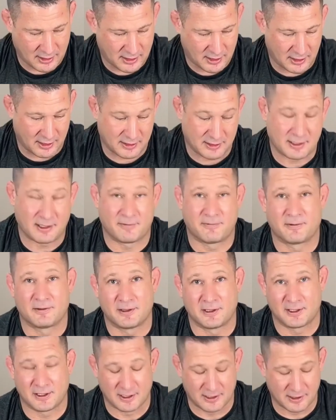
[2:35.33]
And
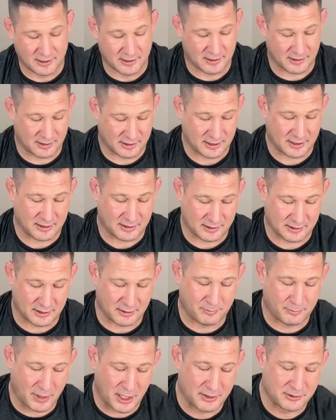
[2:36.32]
definitely the
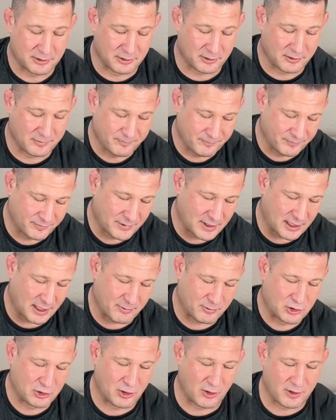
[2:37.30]
bundle that I'm
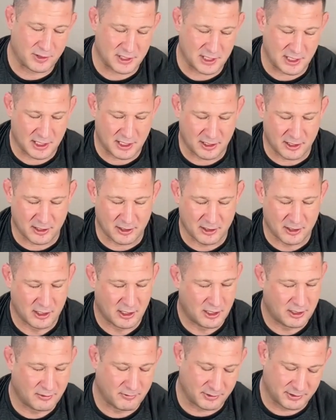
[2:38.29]
showing you here
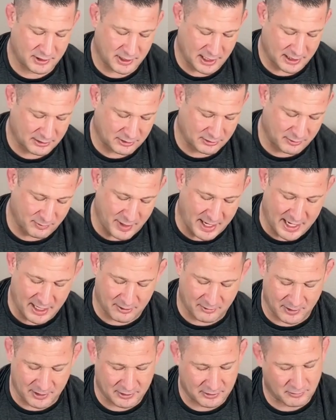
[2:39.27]
with the extra
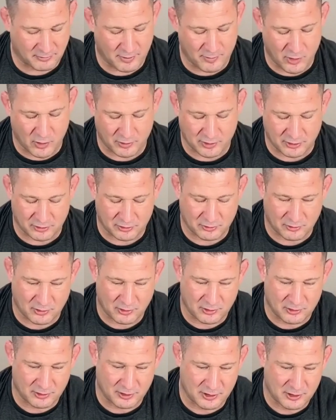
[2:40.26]
batteries, the remote
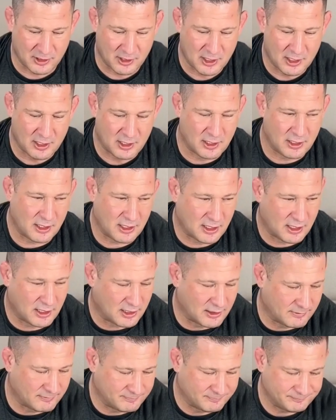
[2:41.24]
controller,
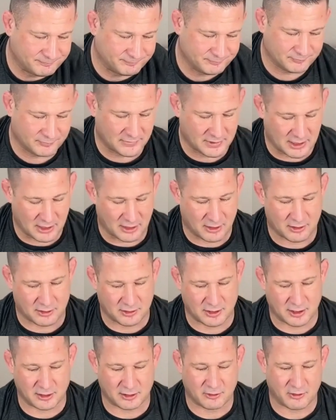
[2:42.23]

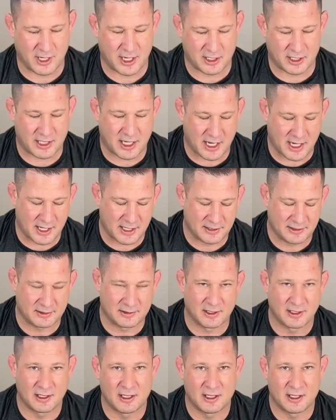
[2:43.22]
the great case,